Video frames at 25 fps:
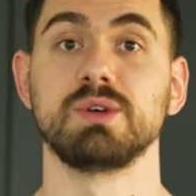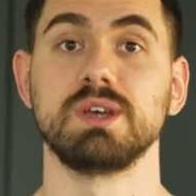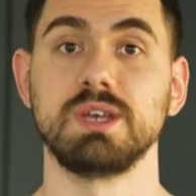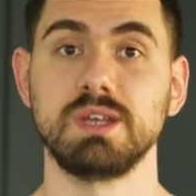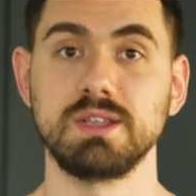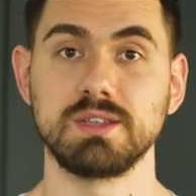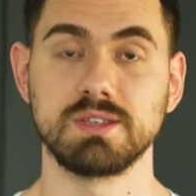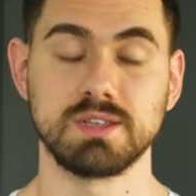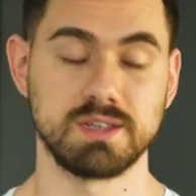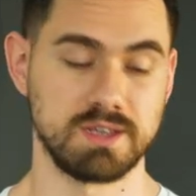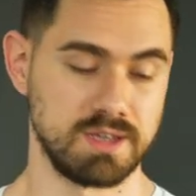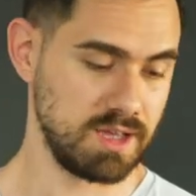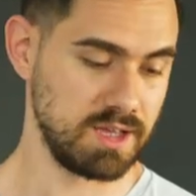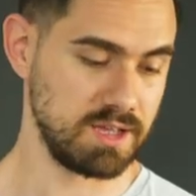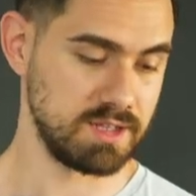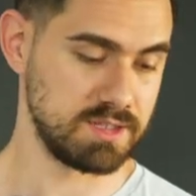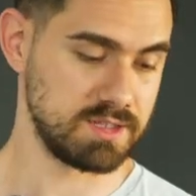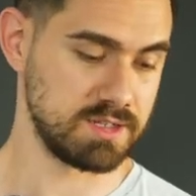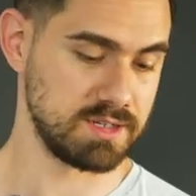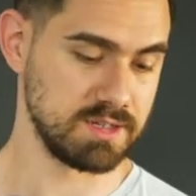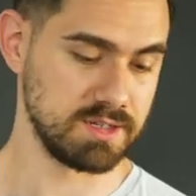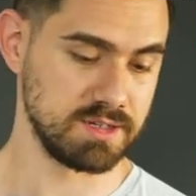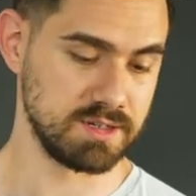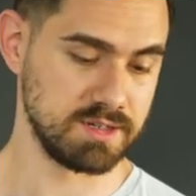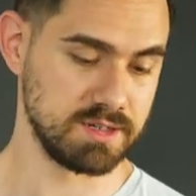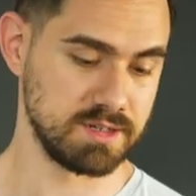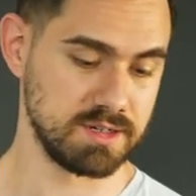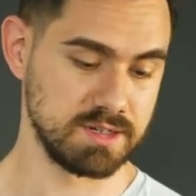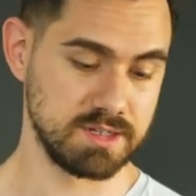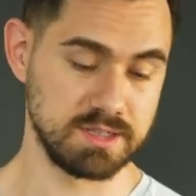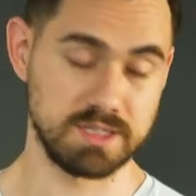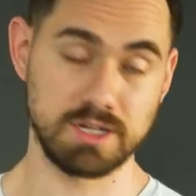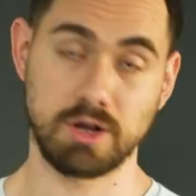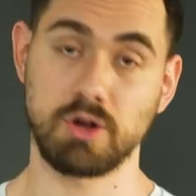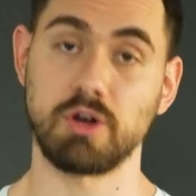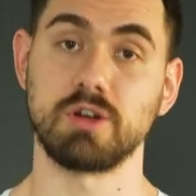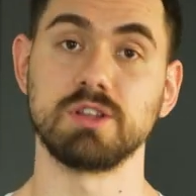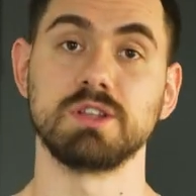it, it's
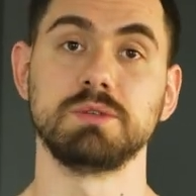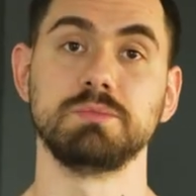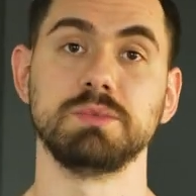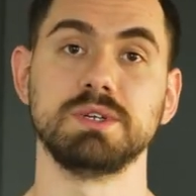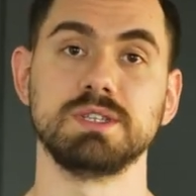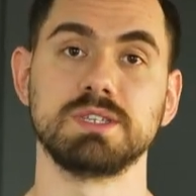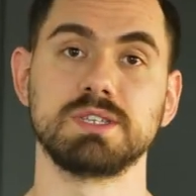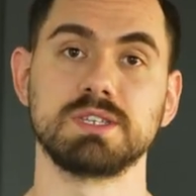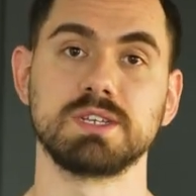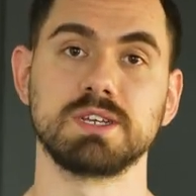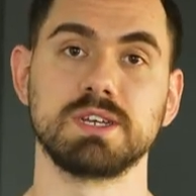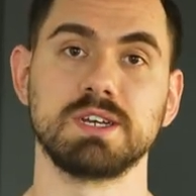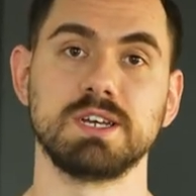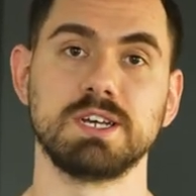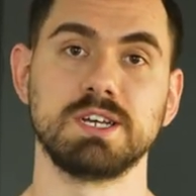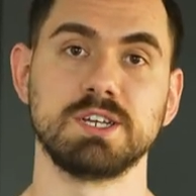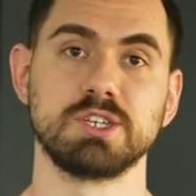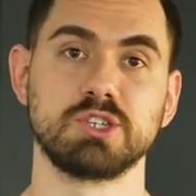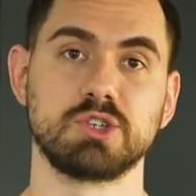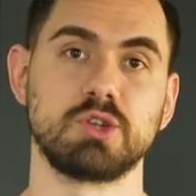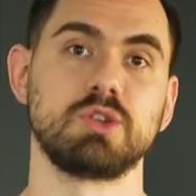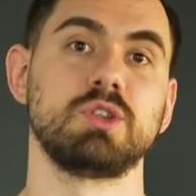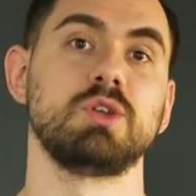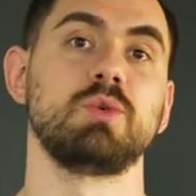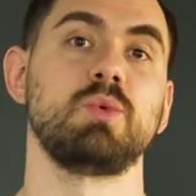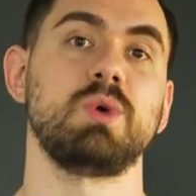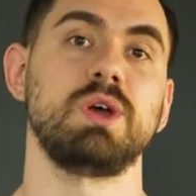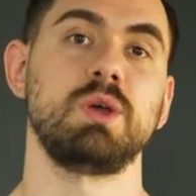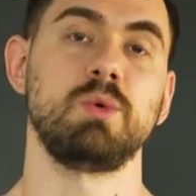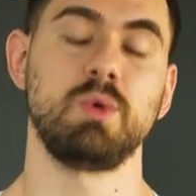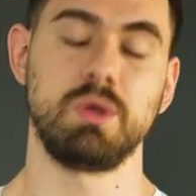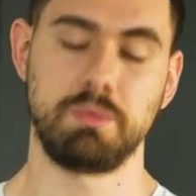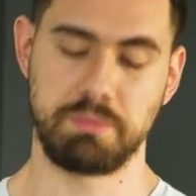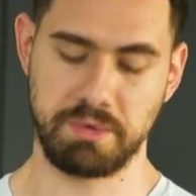the condiments. So the way we